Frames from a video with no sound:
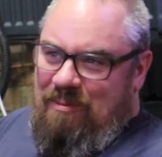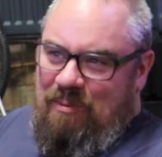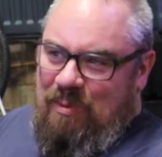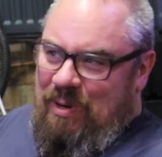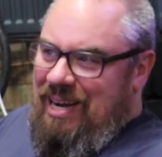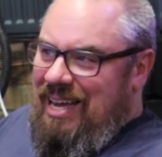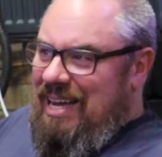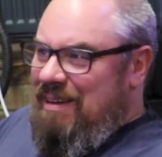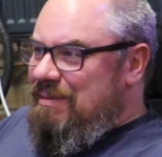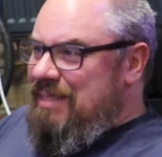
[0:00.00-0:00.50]

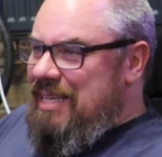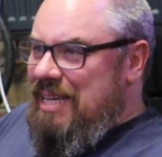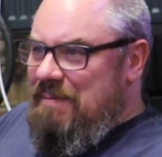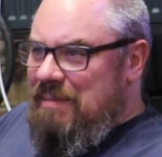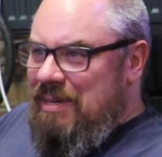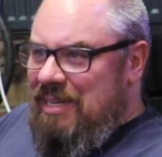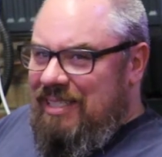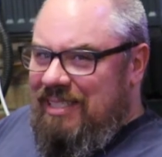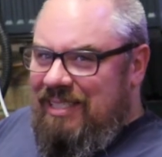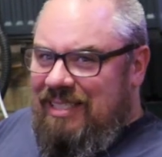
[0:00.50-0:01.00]
when I have
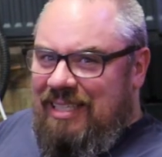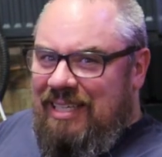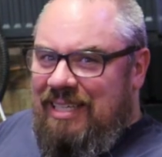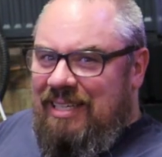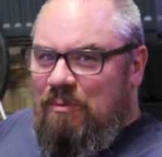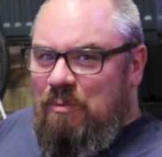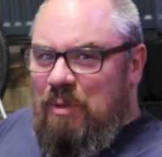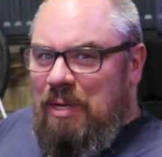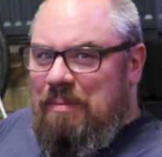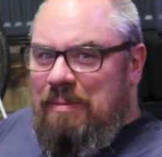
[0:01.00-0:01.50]
10 minutes, I
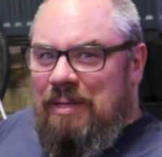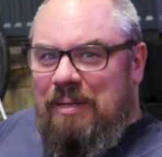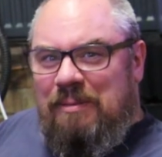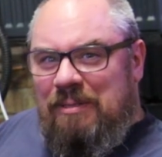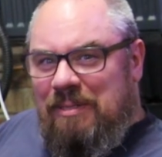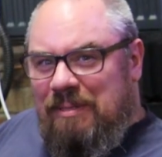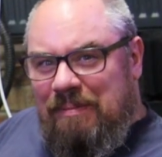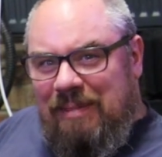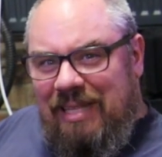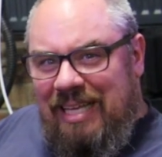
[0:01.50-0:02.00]
can wipe down
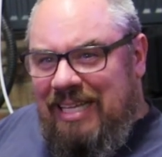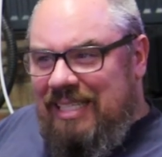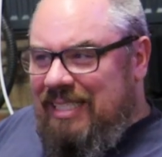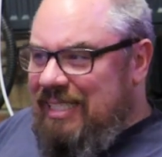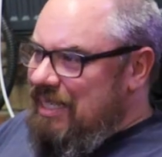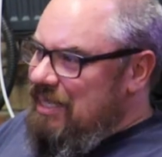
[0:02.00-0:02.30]
some glass,